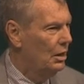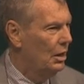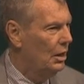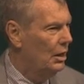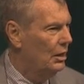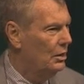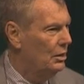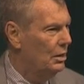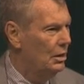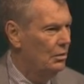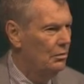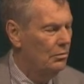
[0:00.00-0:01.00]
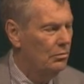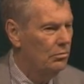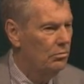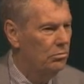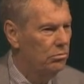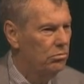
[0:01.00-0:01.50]
And uh,
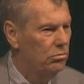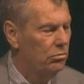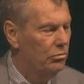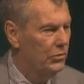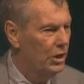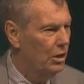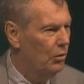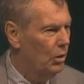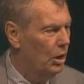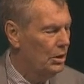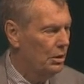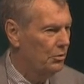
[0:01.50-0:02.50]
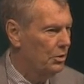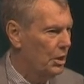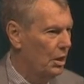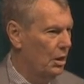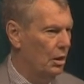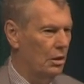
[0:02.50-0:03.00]
there I was. I was
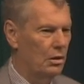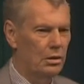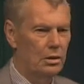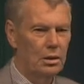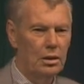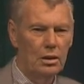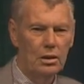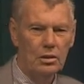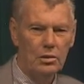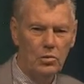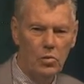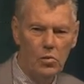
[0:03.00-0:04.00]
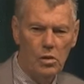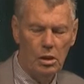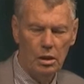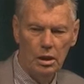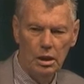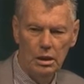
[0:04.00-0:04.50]
kind of
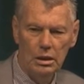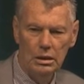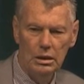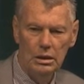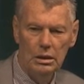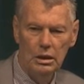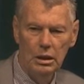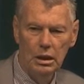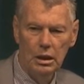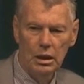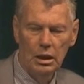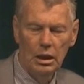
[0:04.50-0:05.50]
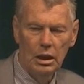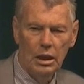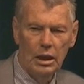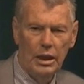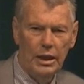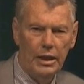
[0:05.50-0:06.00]
cornered.
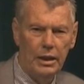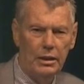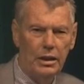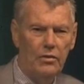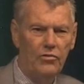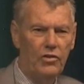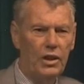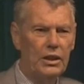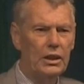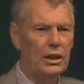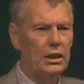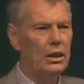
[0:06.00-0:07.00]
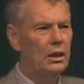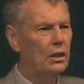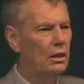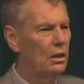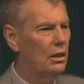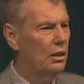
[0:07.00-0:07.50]
And I finally,
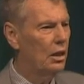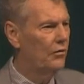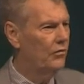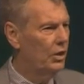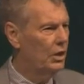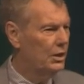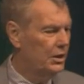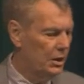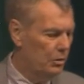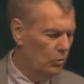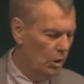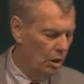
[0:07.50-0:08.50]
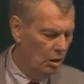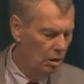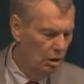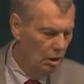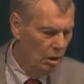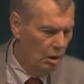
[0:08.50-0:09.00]
I finally said, Well,
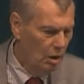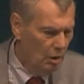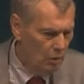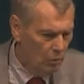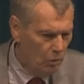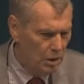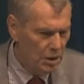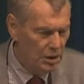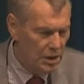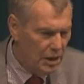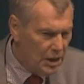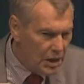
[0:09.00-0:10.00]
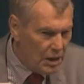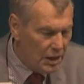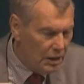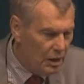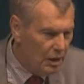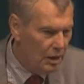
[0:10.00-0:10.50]
what's
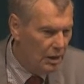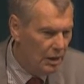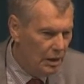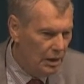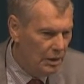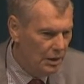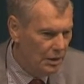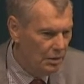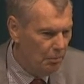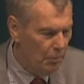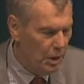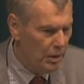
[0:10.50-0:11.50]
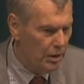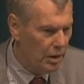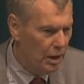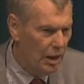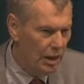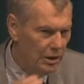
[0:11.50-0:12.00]
needed is the
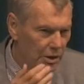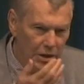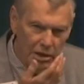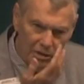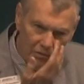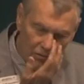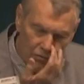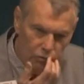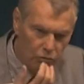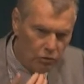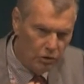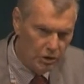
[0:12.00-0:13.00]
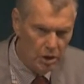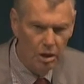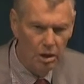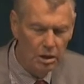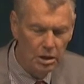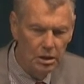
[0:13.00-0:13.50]
methodology of
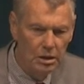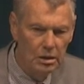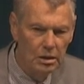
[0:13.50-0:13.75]
results